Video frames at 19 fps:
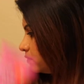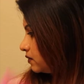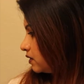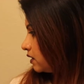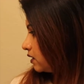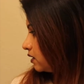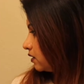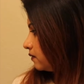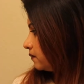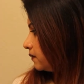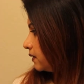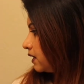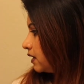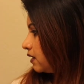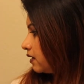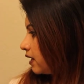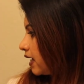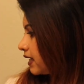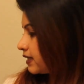uh,
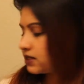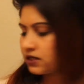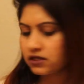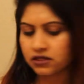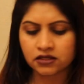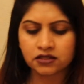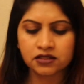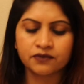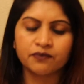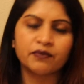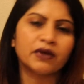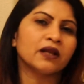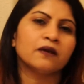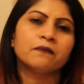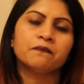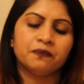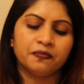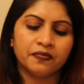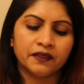nice smell